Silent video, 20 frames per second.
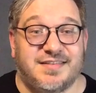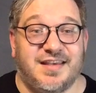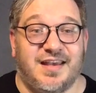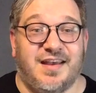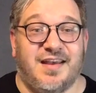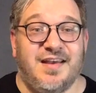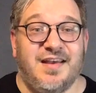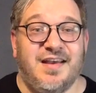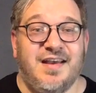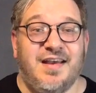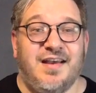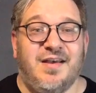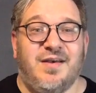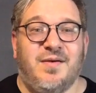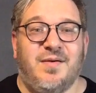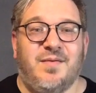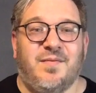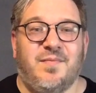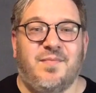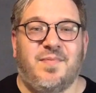here.
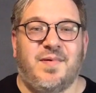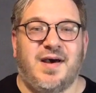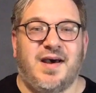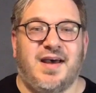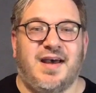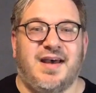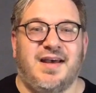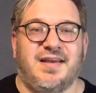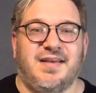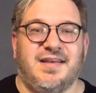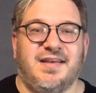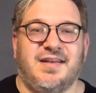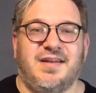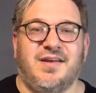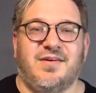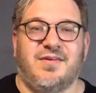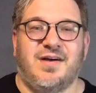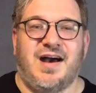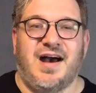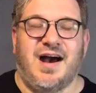But, you
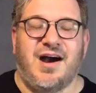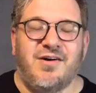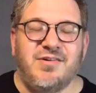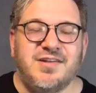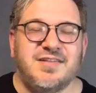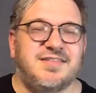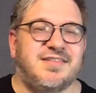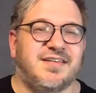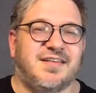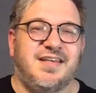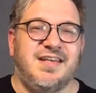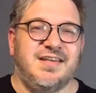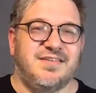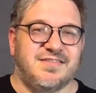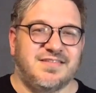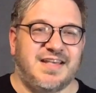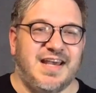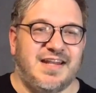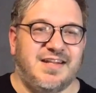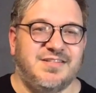know, how did
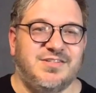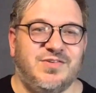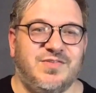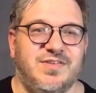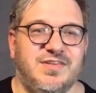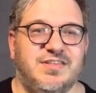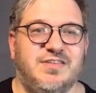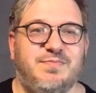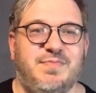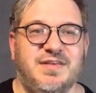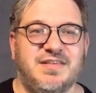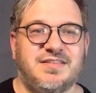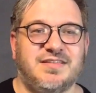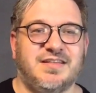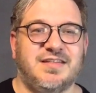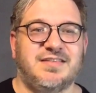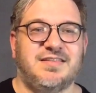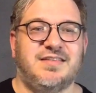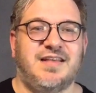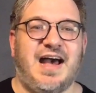Zacchaeus get into this
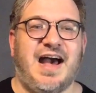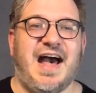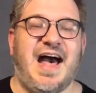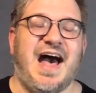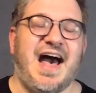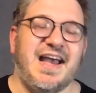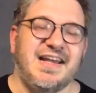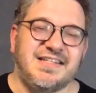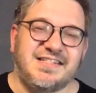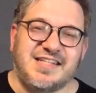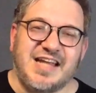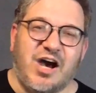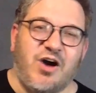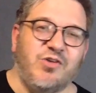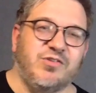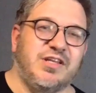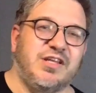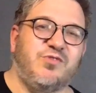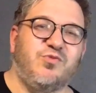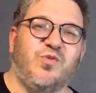business? I
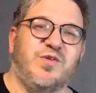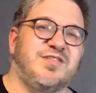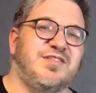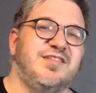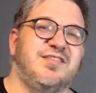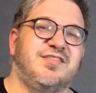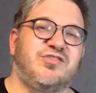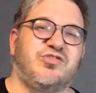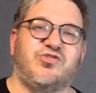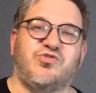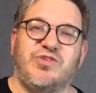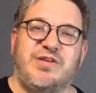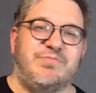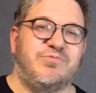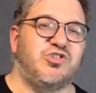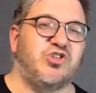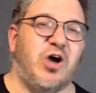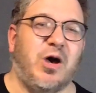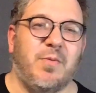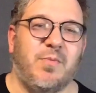doubt it was his dream
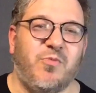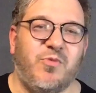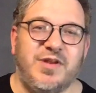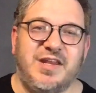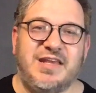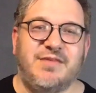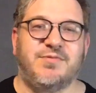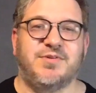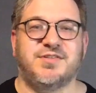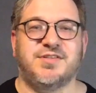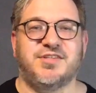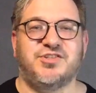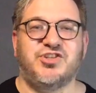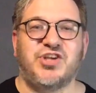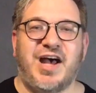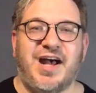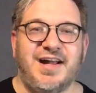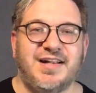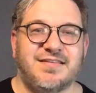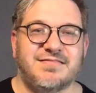job when he was a
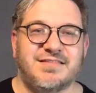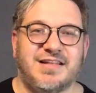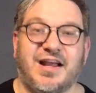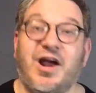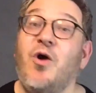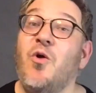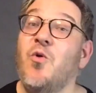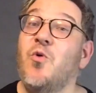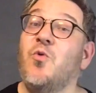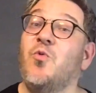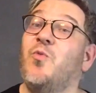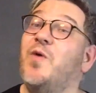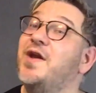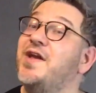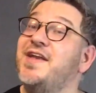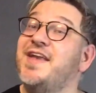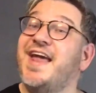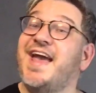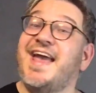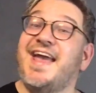child. It was like, oh,
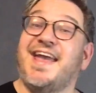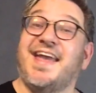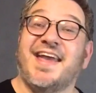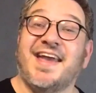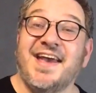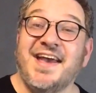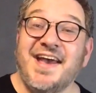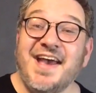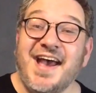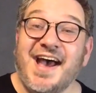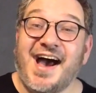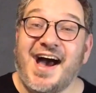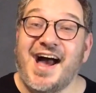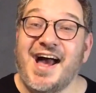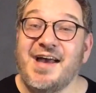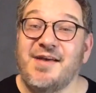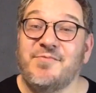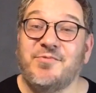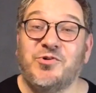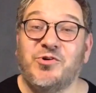one day
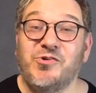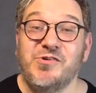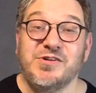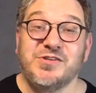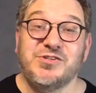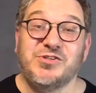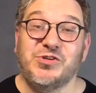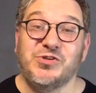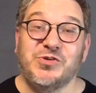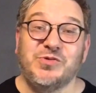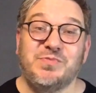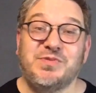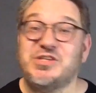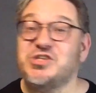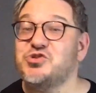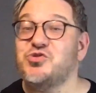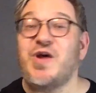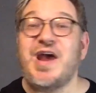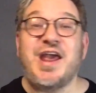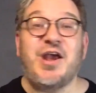I'm going to
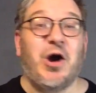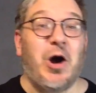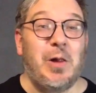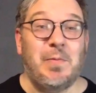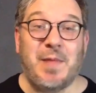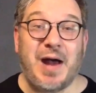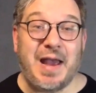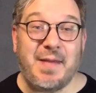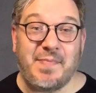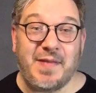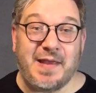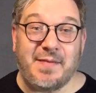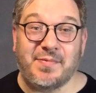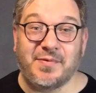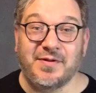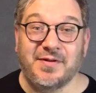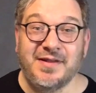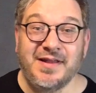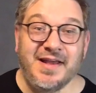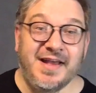betray all my
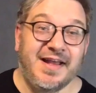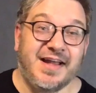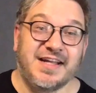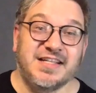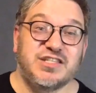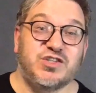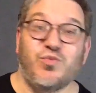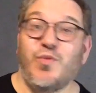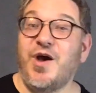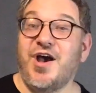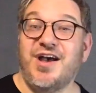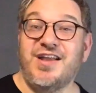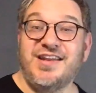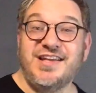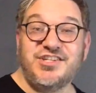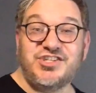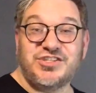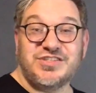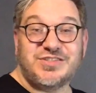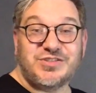people and swear
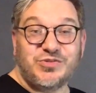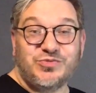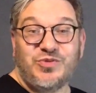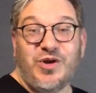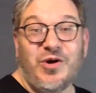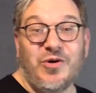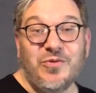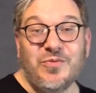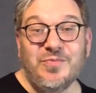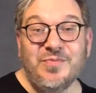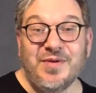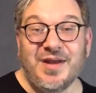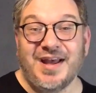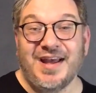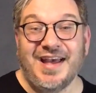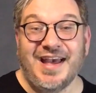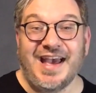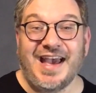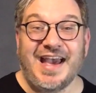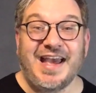allegiance to Rome
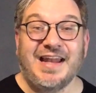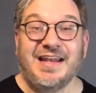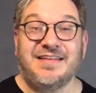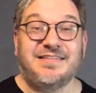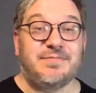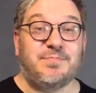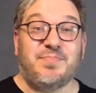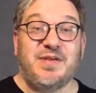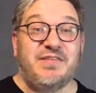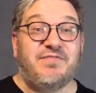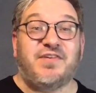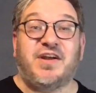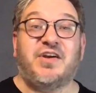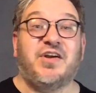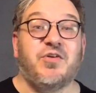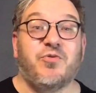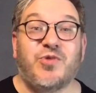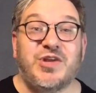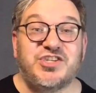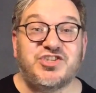and be
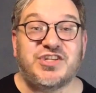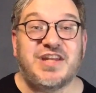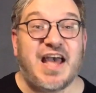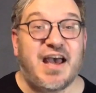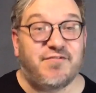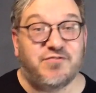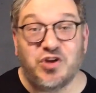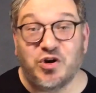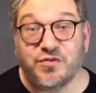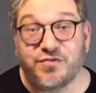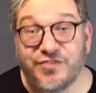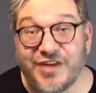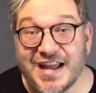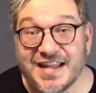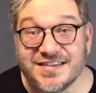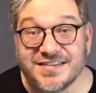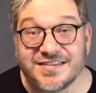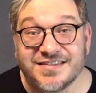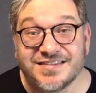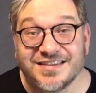very rich and have no
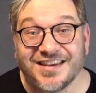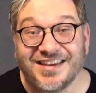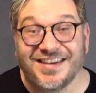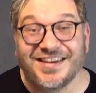friends.